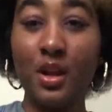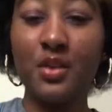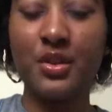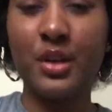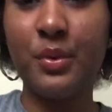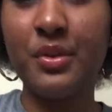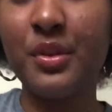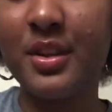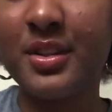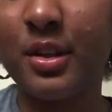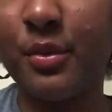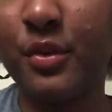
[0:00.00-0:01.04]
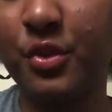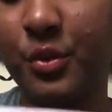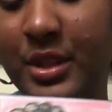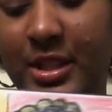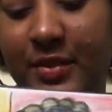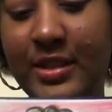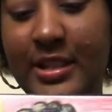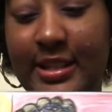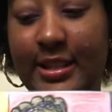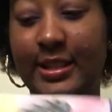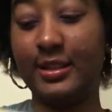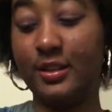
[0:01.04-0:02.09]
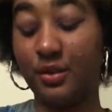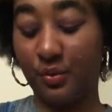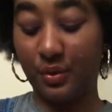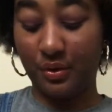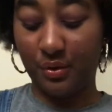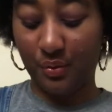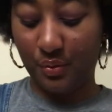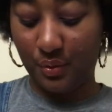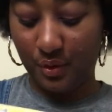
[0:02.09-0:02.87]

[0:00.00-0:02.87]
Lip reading: So I went through that summer of 2017, going through,